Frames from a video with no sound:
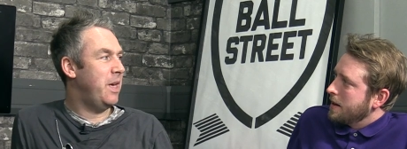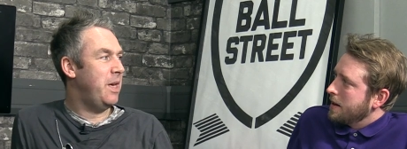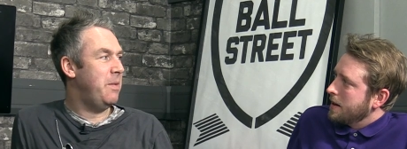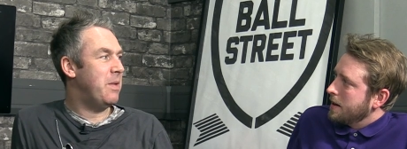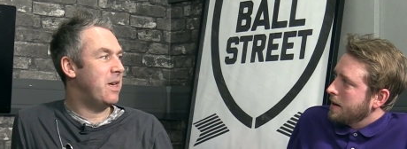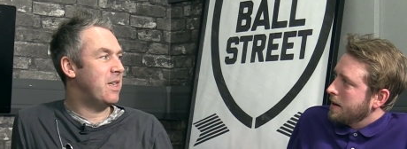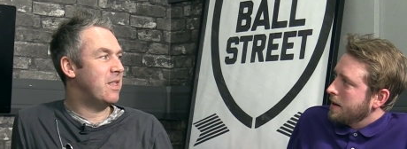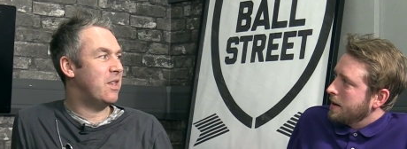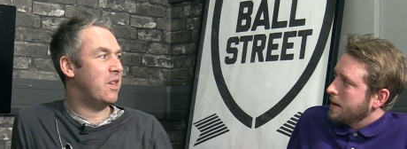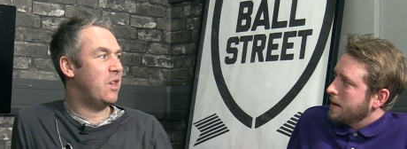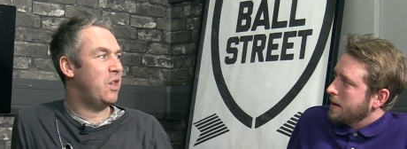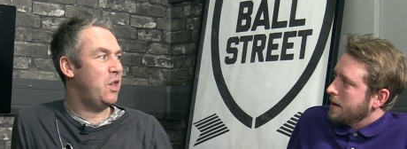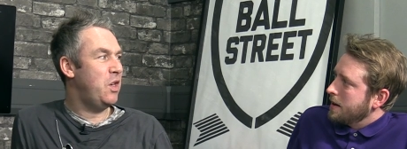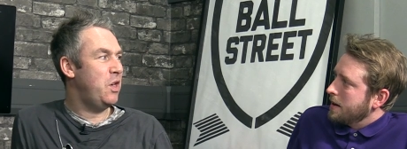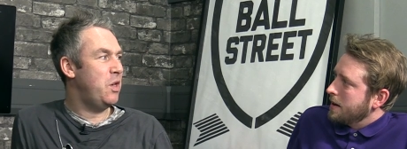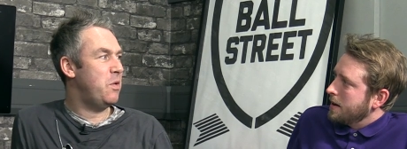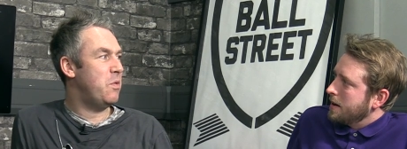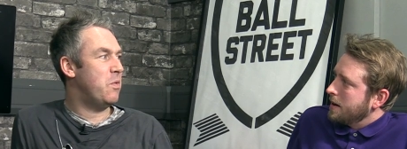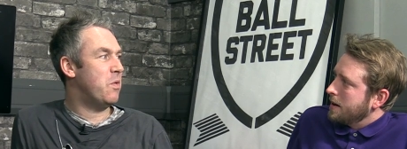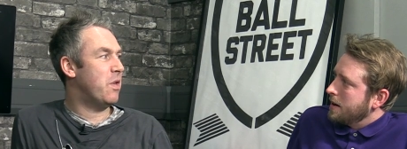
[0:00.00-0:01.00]
Speaker 1: He makes a
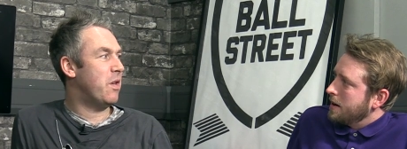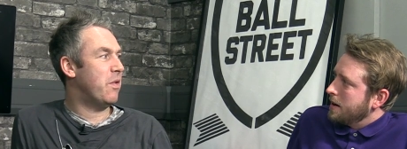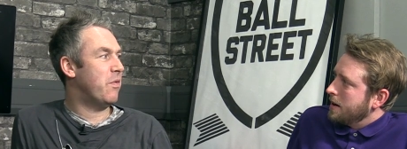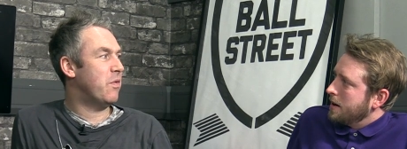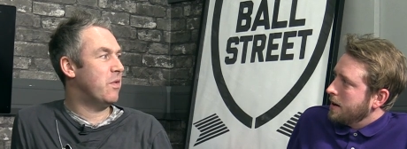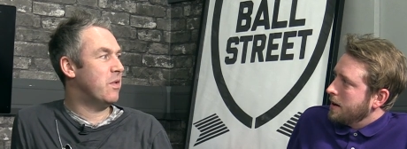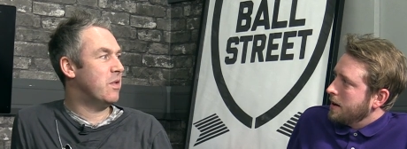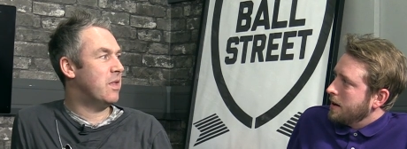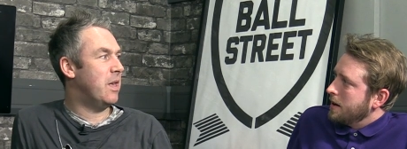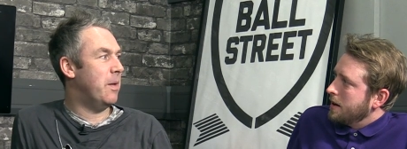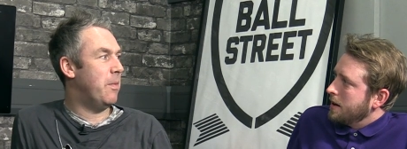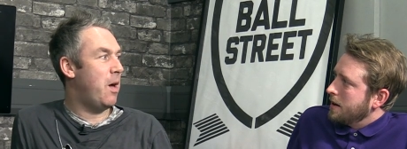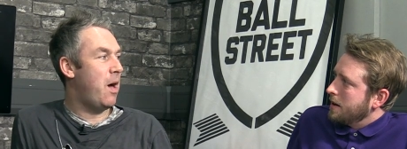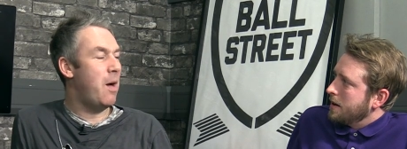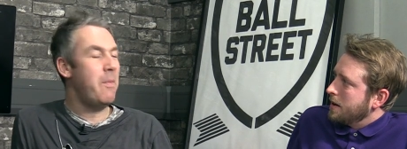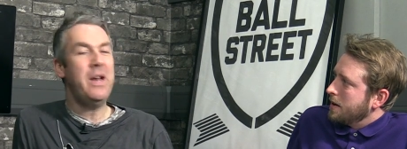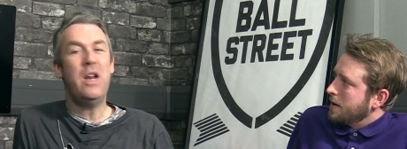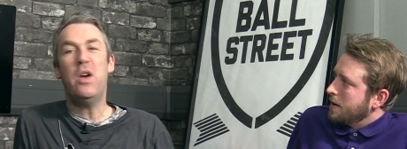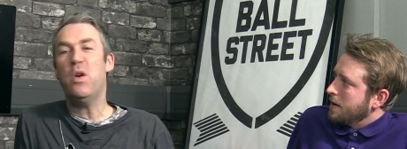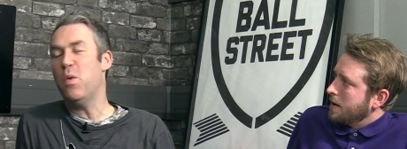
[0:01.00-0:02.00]
huge difference. There,
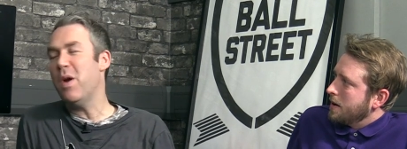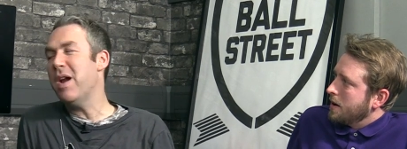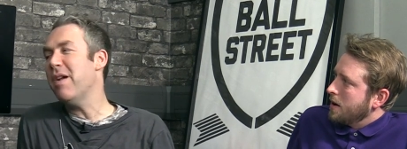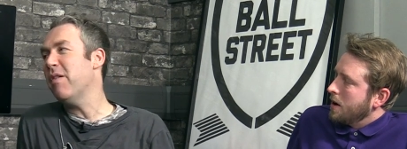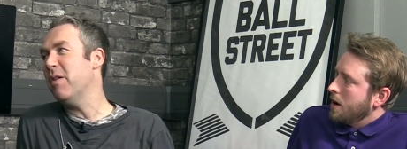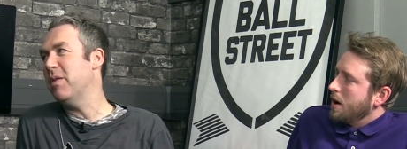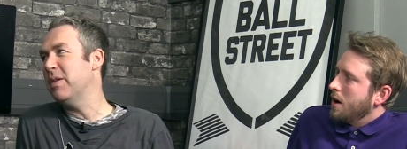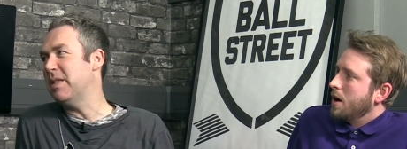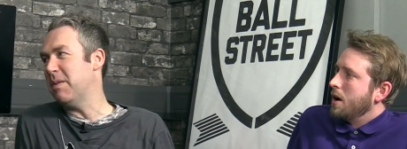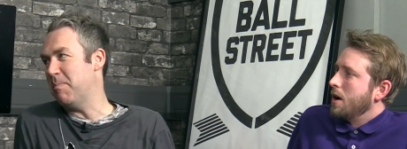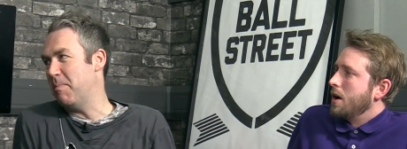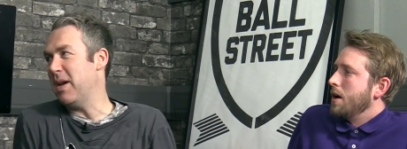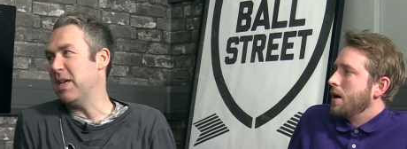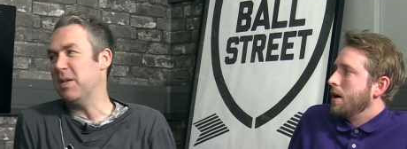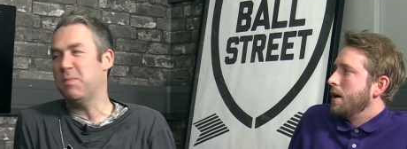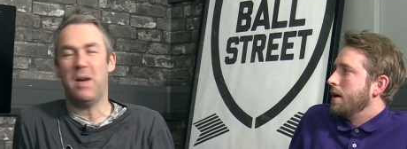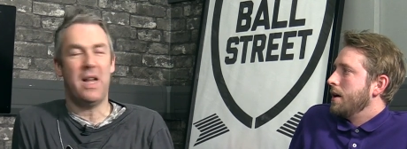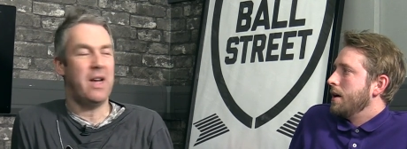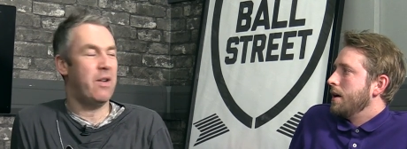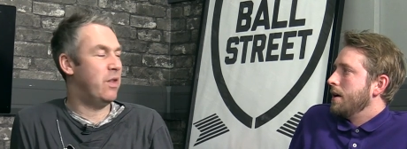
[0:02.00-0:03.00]
I mean, Aguero is the
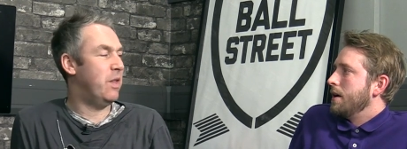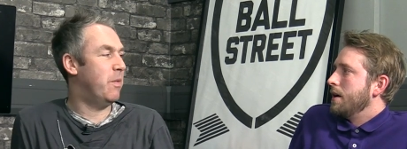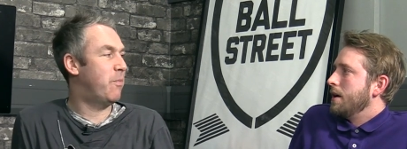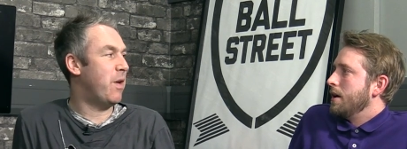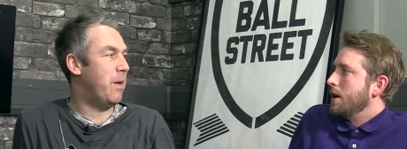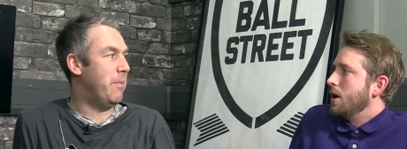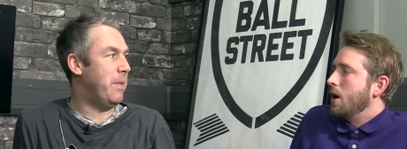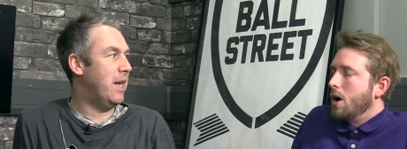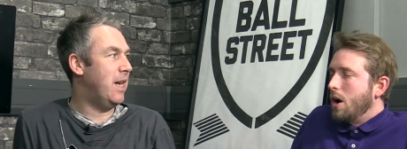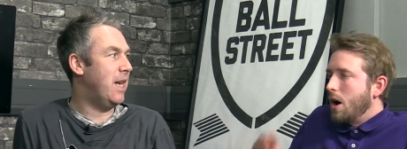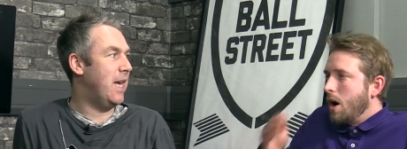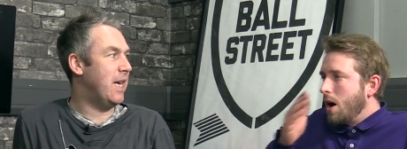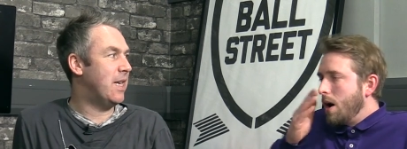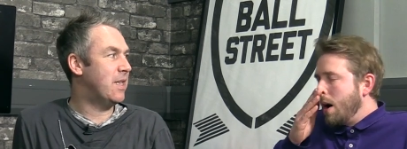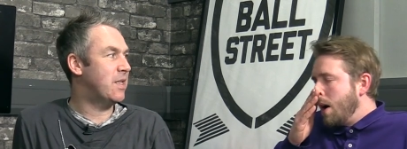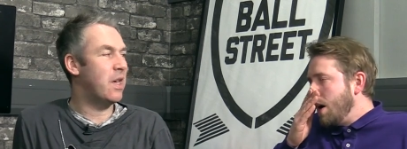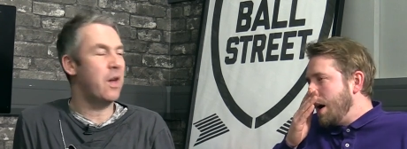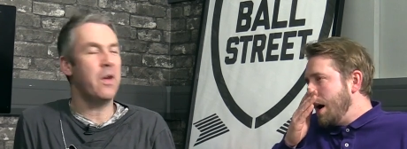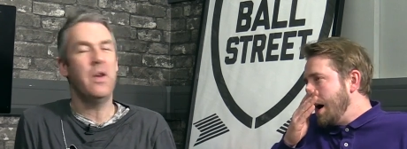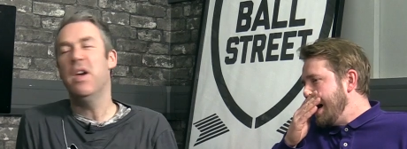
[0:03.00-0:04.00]
best player in the Premier League,
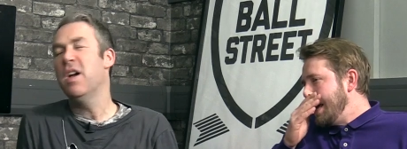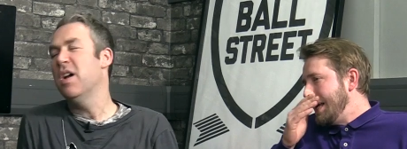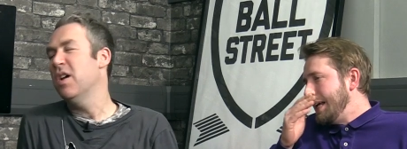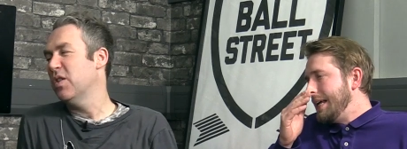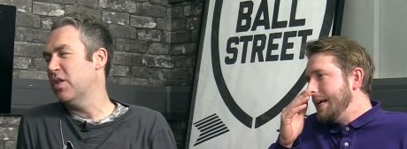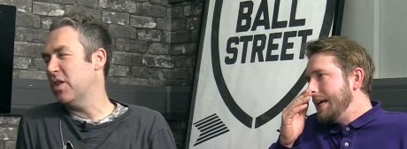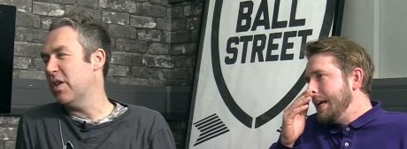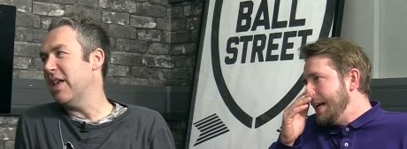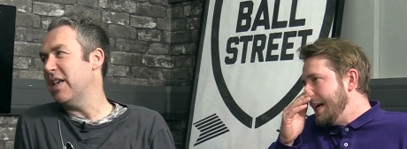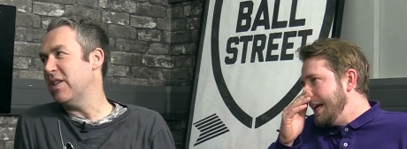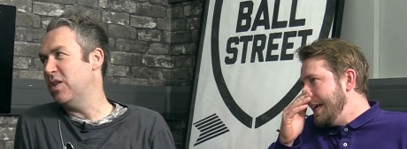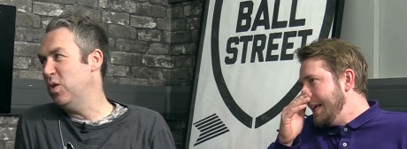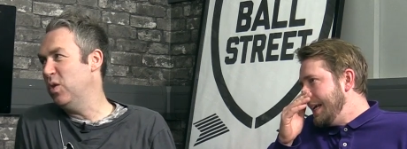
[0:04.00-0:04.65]
uh, so so that's